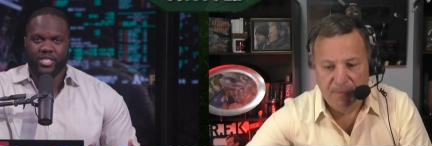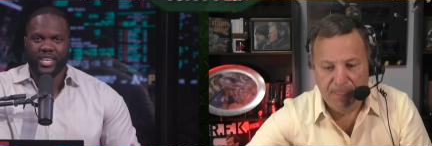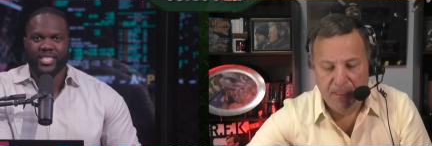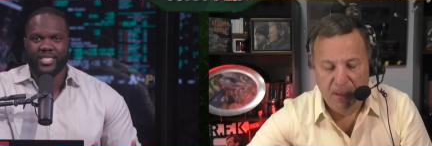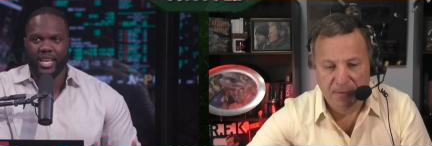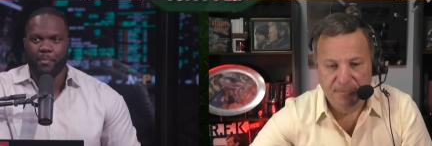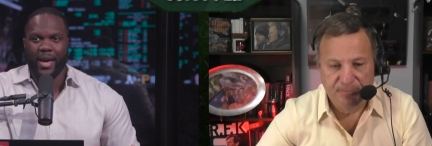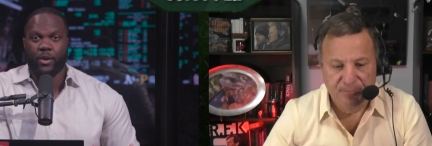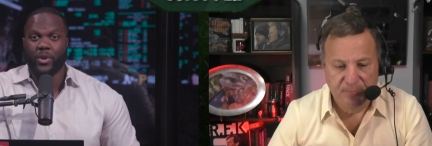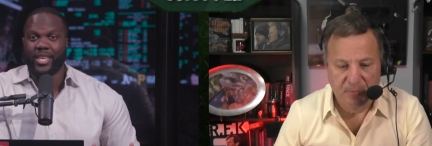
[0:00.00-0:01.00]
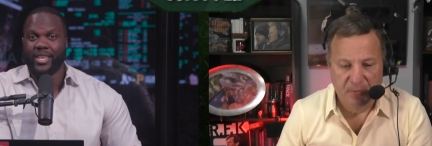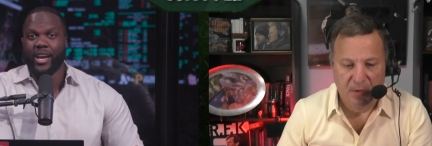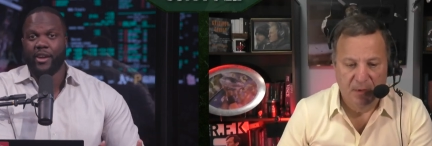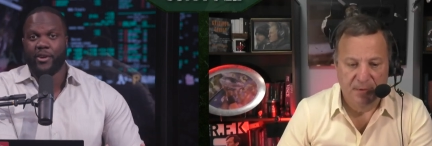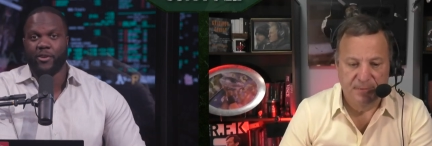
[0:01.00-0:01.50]
Speaker 1: took a step back when he
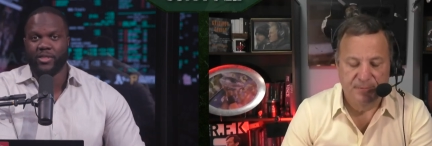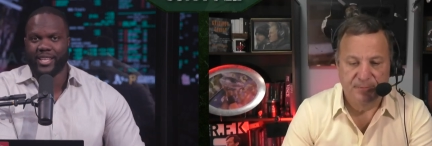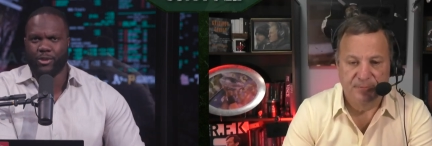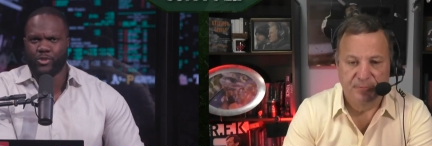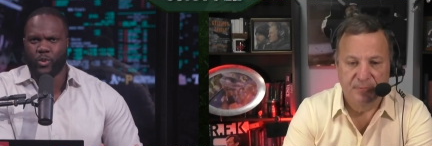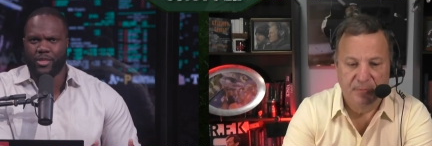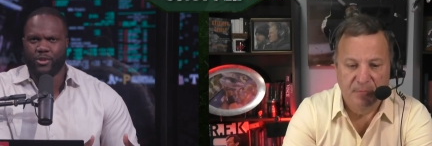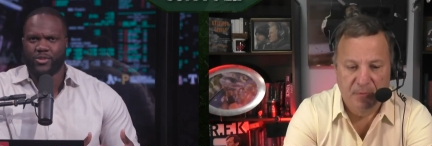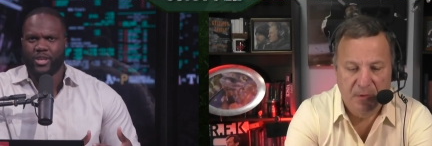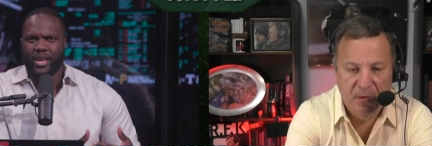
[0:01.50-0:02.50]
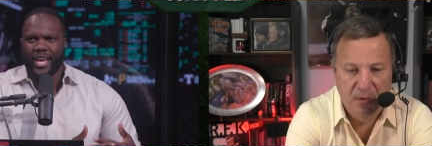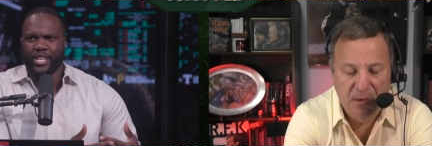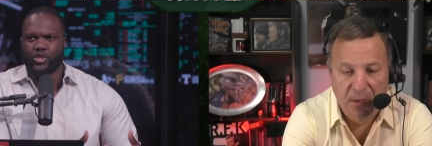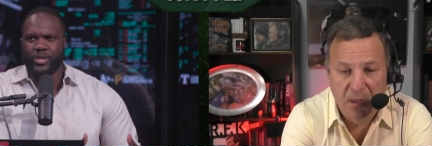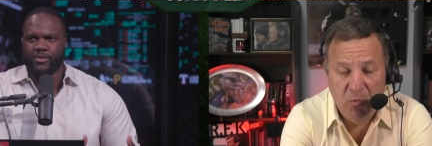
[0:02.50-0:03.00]
got hurt. Like there was one of those
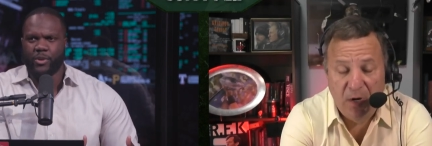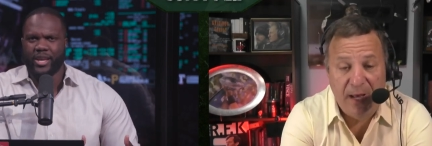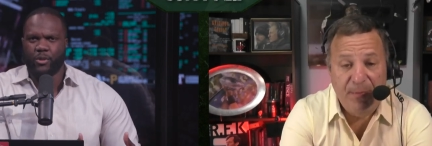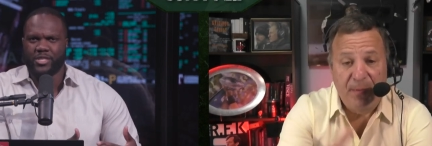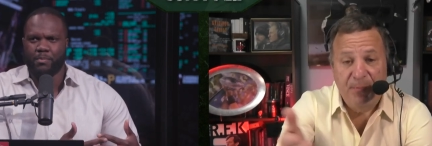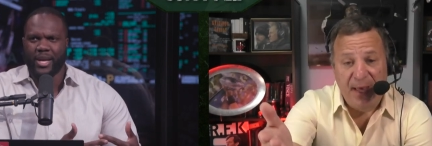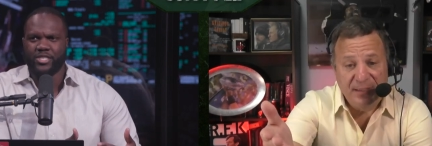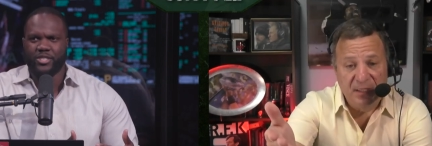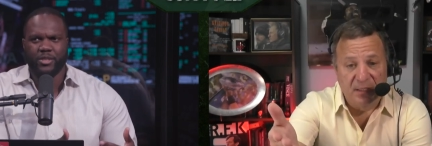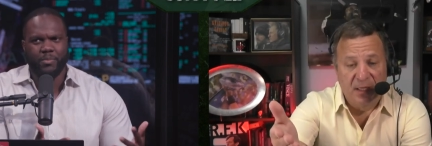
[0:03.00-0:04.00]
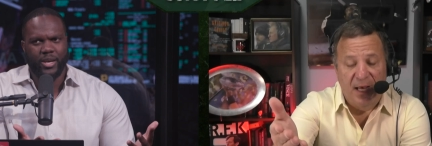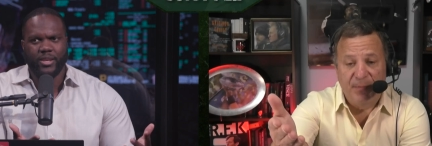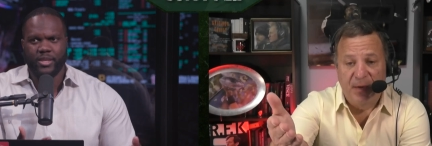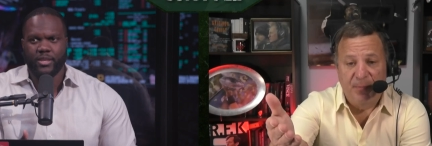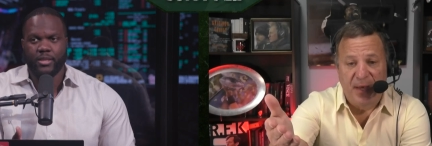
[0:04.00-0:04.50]
injuries where well, it was mentioned, but
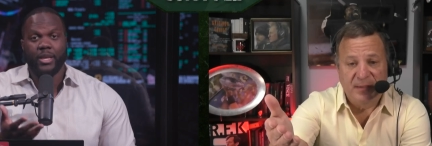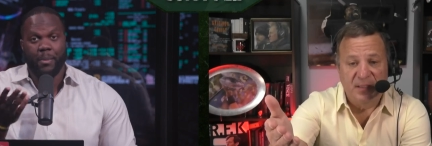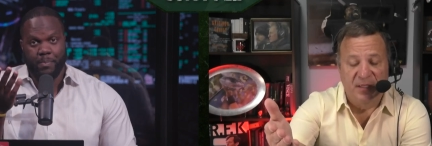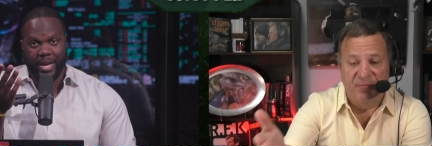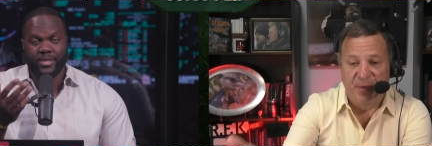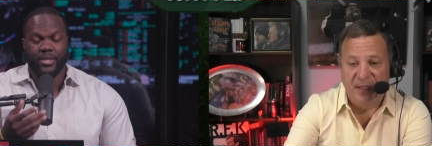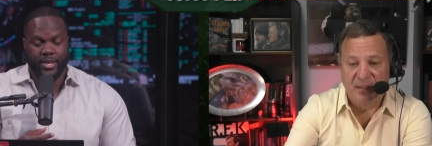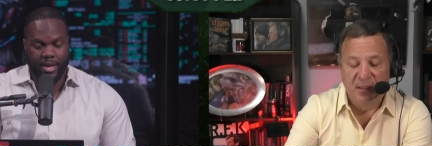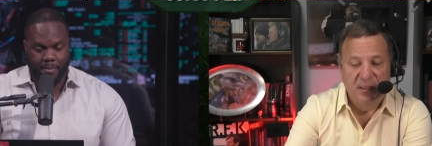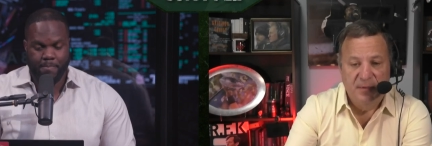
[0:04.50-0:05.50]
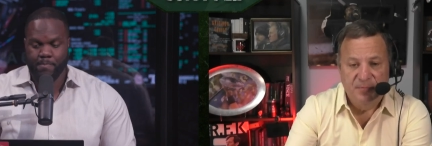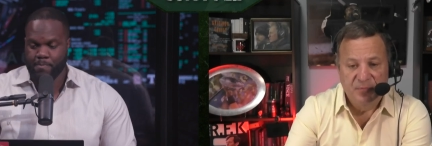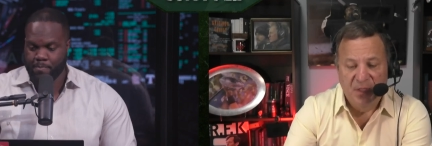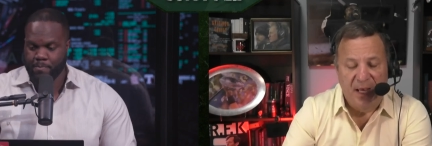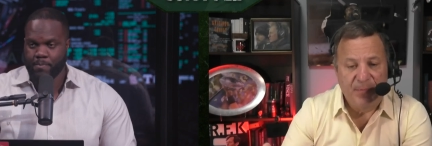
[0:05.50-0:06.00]
how about Becton? Yeah, Becton, yeah.
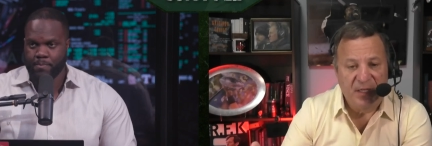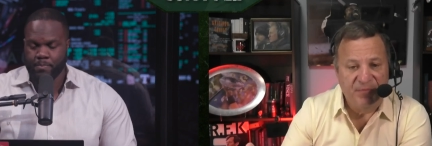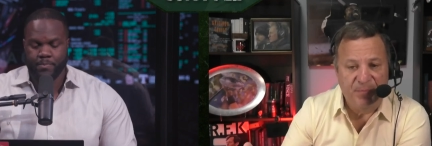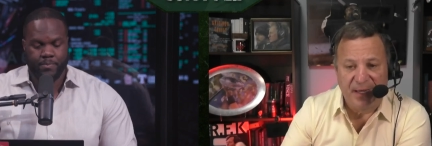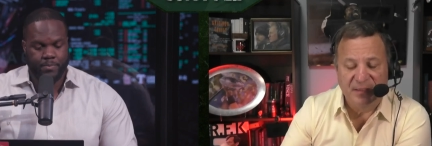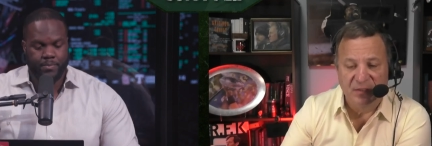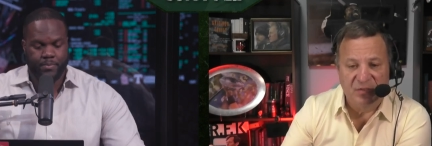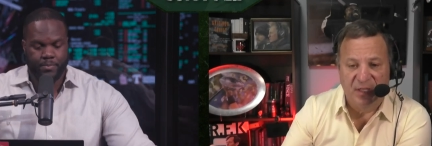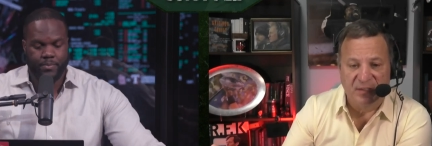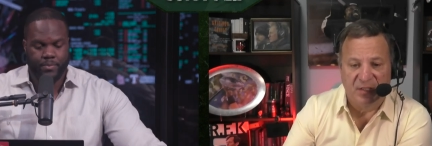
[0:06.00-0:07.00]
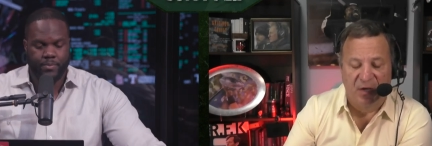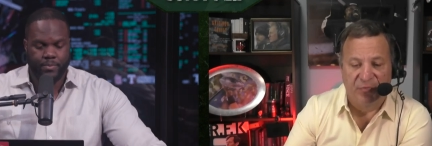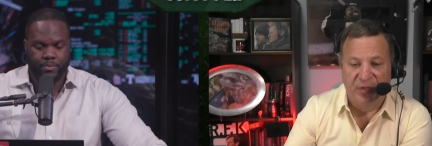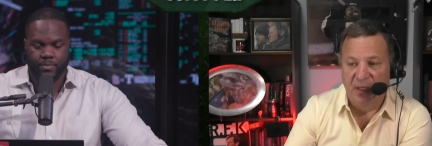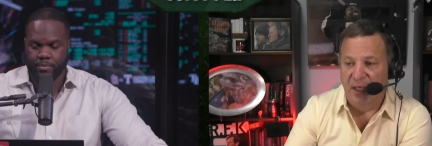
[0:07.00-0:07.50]
Speaker 2: How about if Becton stays
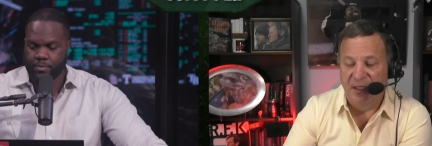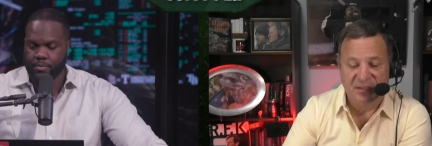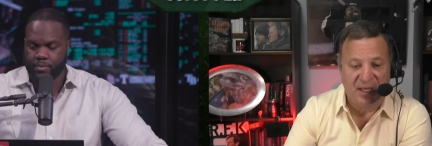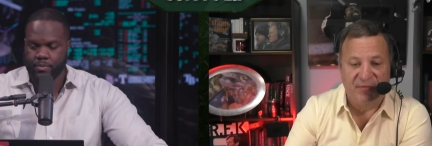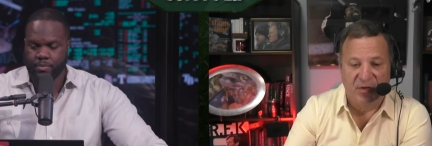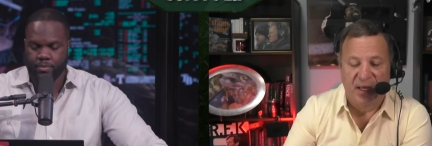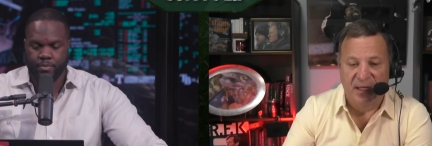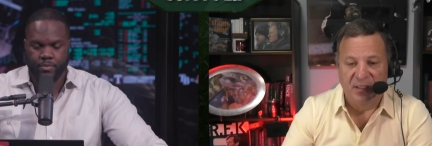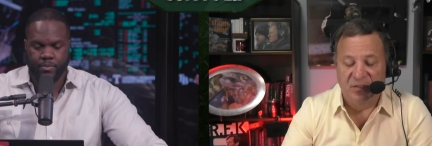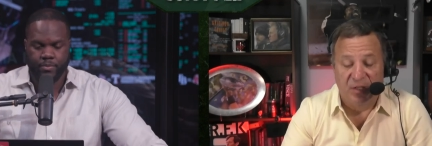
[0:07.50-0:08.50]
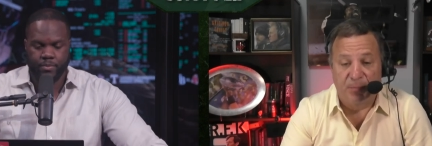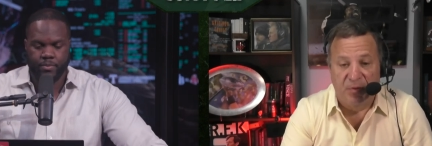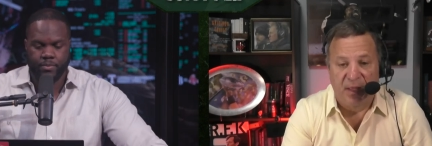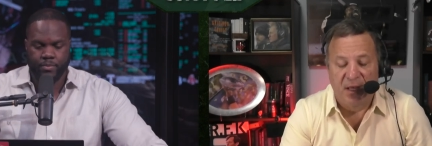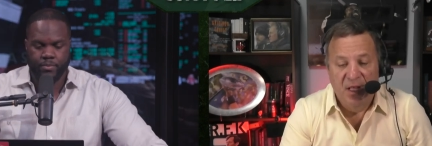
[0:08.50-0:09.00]
healthy and he's ever and he's the
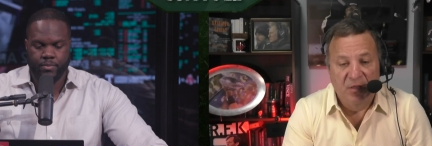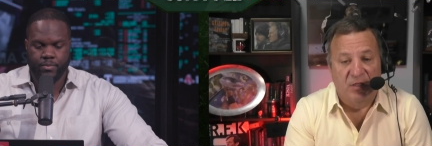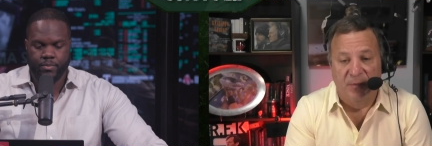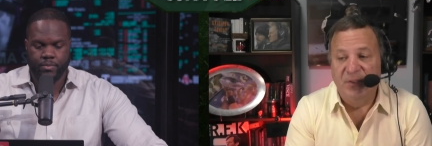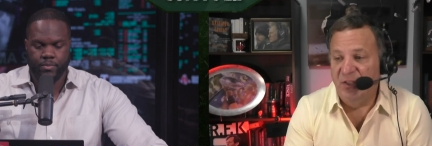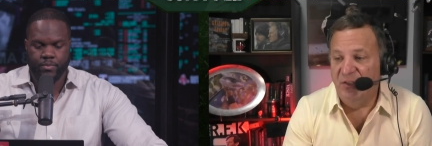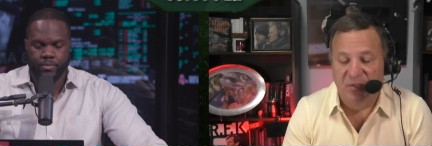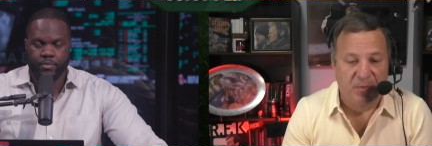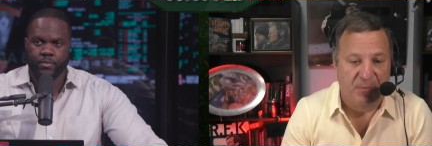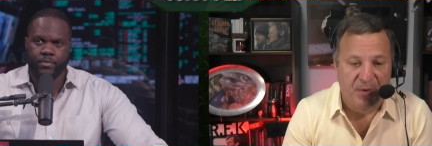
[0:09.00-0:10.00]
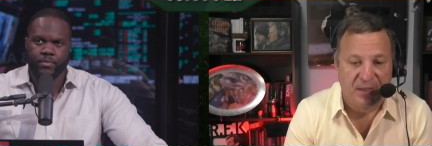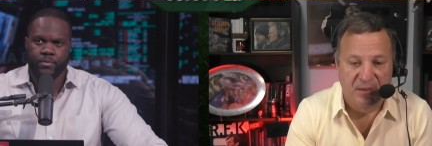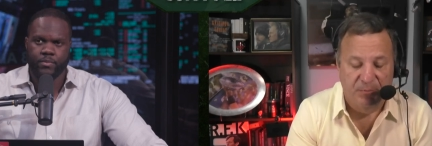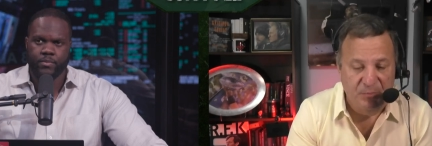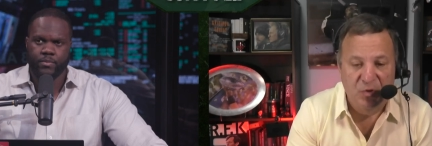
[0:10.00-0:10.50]
play? Look, let me say this about
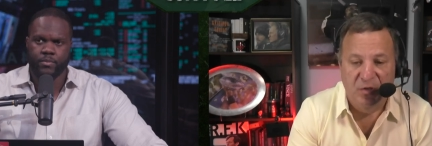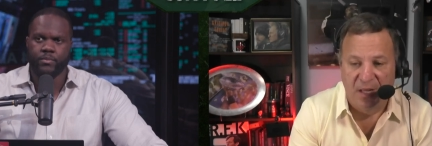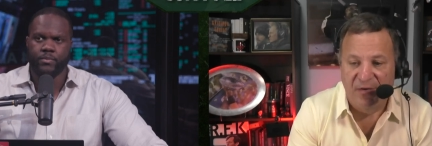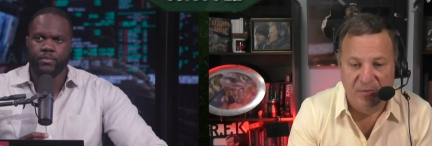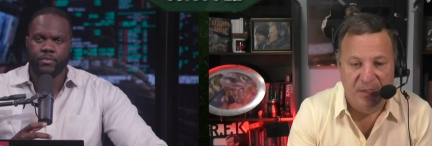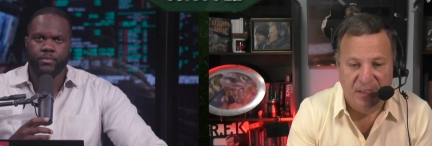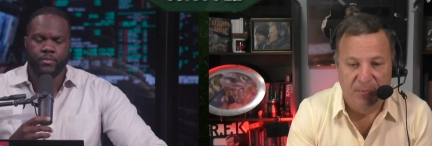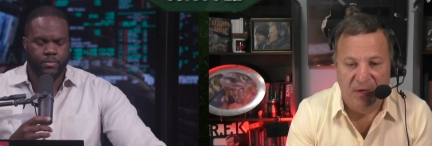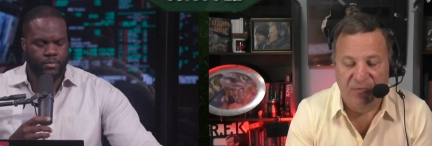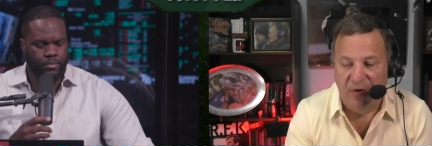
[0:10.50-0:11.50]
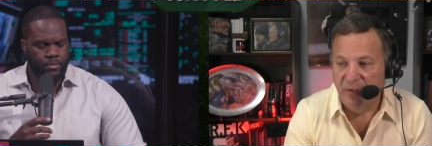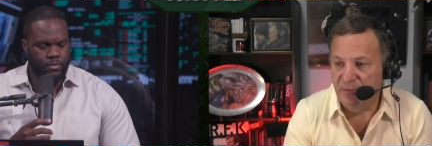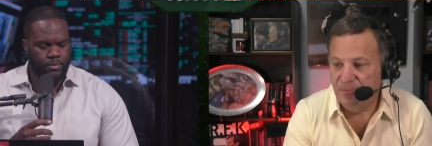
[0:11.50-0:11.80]
Becton: you could mm-hmm. everybody can make fun of